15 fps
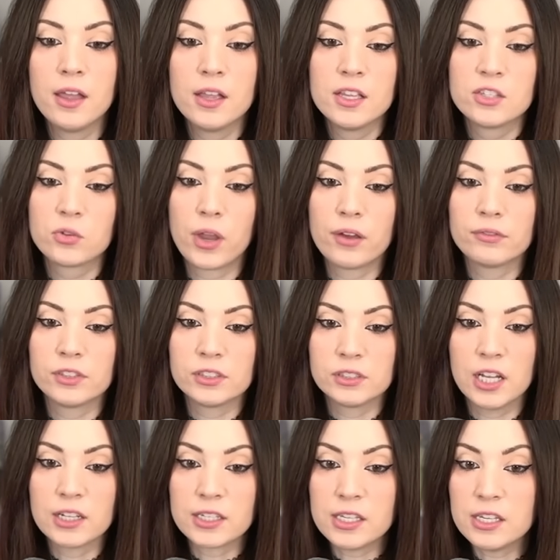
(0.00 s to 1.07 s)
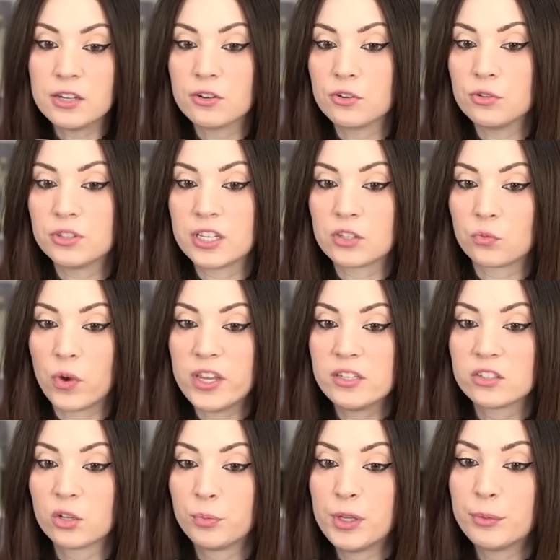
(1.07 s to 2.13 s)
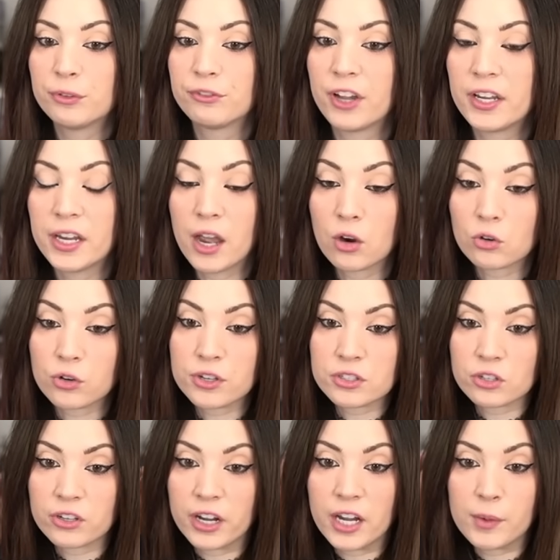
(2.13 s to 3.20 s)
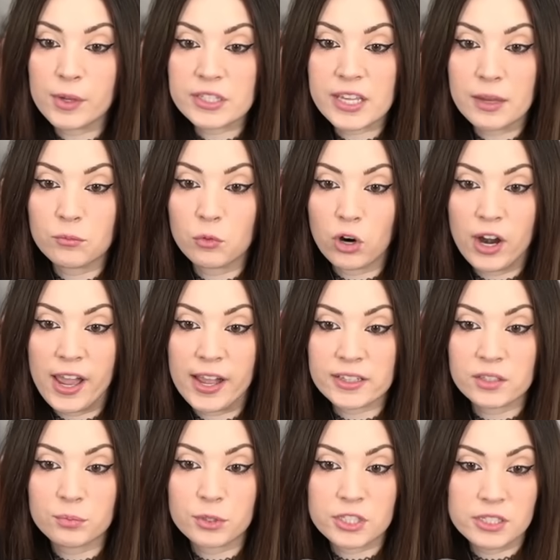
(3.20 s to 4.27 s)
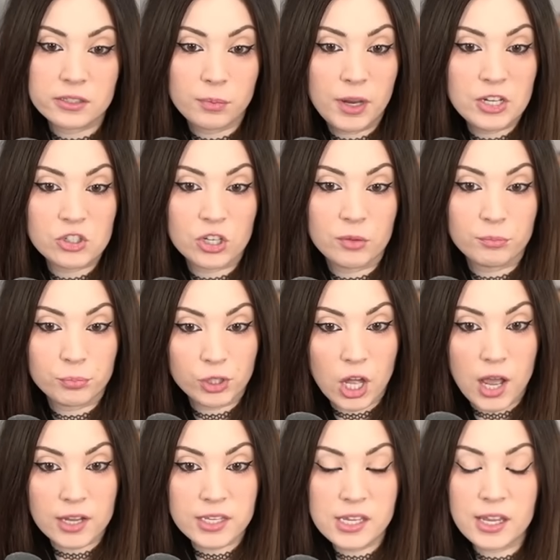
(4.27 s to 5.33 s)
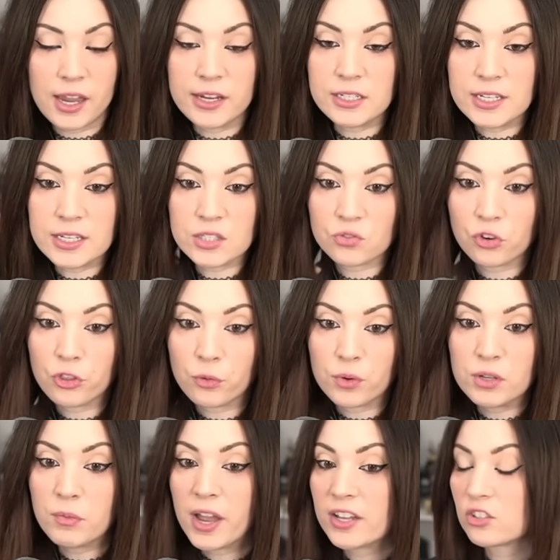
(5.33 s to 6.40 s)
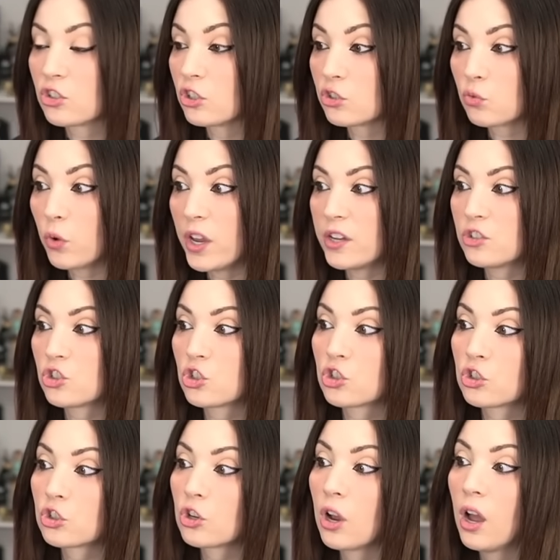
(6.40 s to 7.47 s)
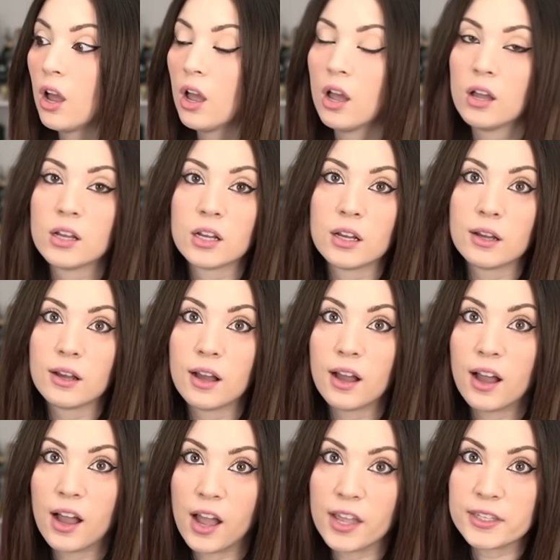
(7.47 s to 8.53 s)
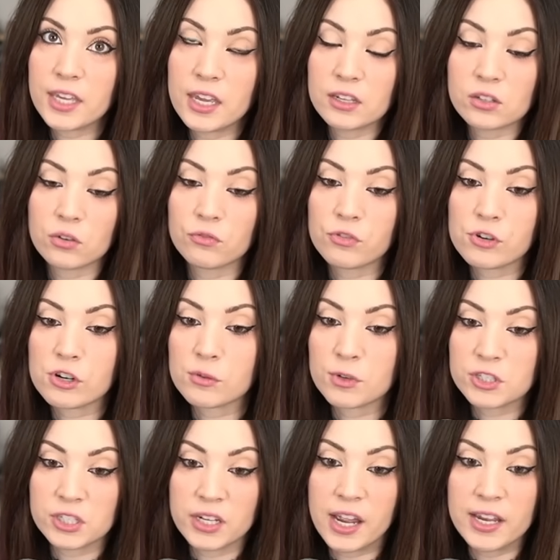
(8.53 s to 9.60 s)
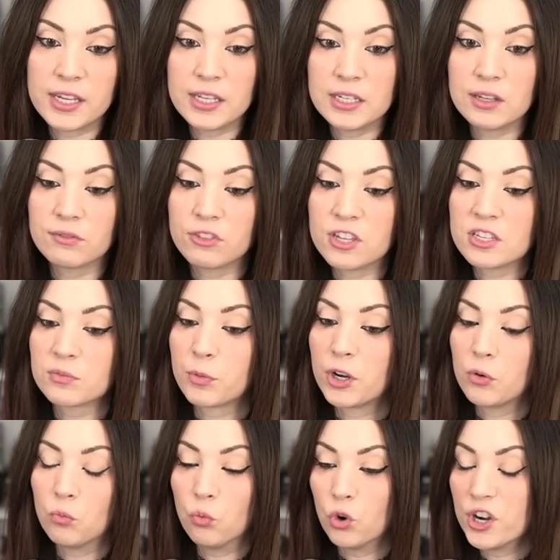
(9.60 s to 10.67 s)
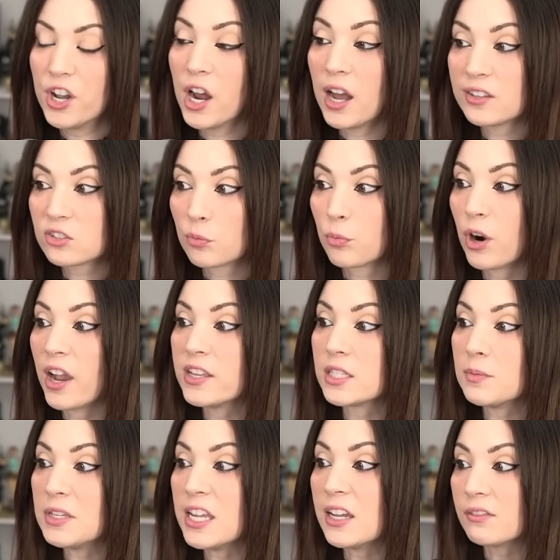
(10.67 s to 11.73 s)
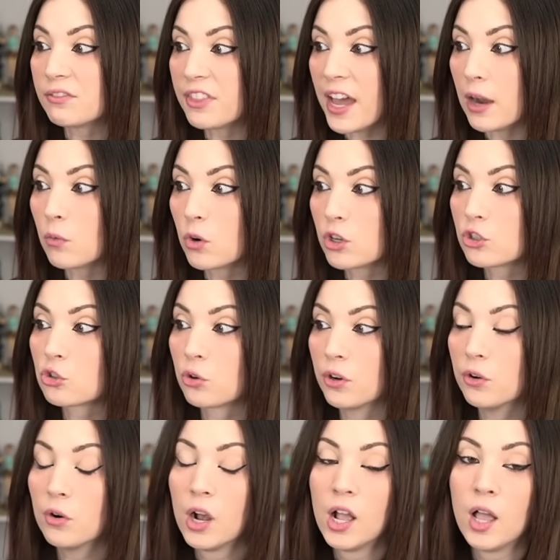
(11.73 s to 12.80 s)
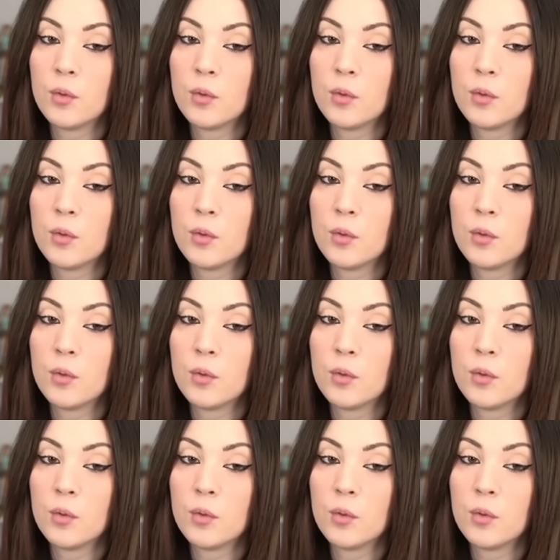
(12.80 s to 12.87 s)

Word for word: So we have Lucky here who says, wait until people find out Crystal Dynamics had more active participation in blocking ideas for the remasters, which I can't confirm or deny any of this, but it would not surprise me if that were true.